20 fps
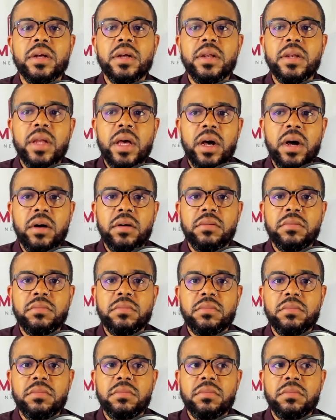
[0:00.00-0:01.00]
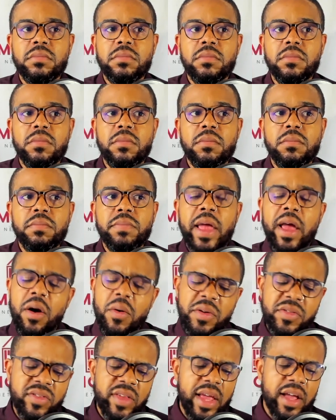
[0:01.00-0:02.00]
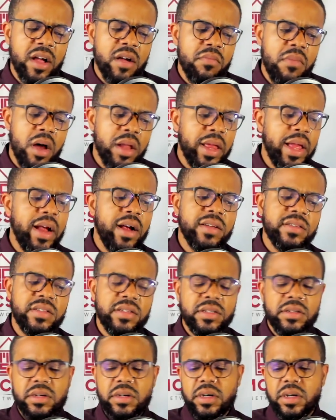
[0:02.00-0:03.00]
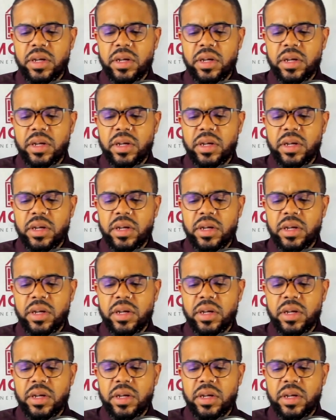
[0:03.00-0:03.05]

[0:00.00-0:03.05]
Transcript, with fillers: Now, they always say Kamala Harris and